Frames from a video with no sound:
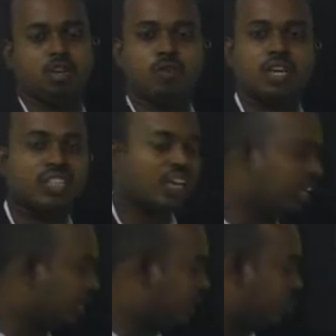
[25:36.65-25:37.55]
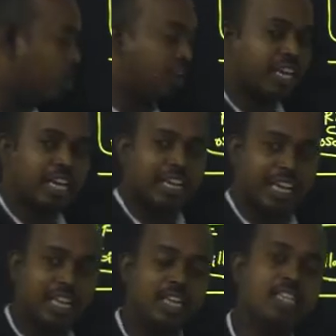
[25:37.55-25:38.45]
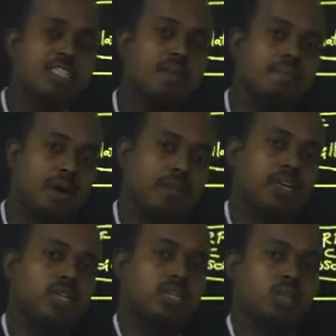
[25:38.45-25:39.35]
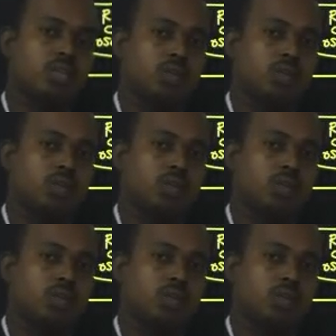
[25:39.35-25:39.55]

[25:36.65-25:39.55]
Furtherly, we can increase the power.